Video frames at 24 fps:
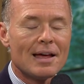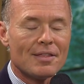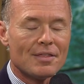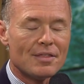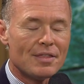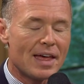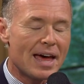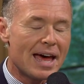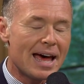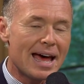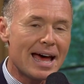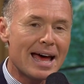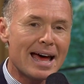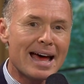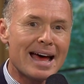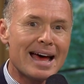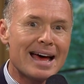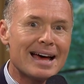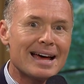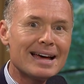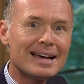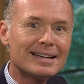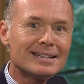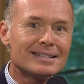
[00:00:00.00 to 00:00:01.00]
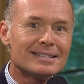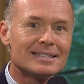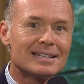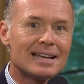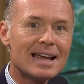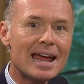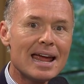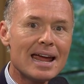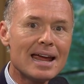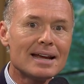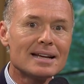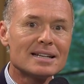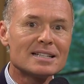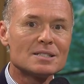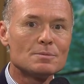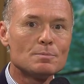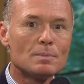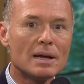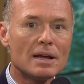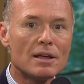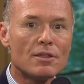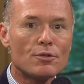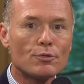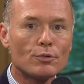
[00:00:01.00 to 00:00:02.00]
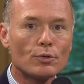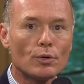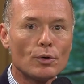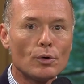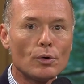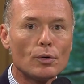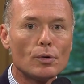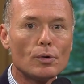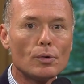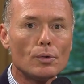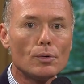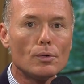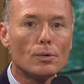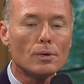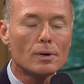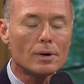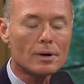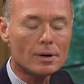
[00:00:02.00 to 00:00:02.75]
that takes me through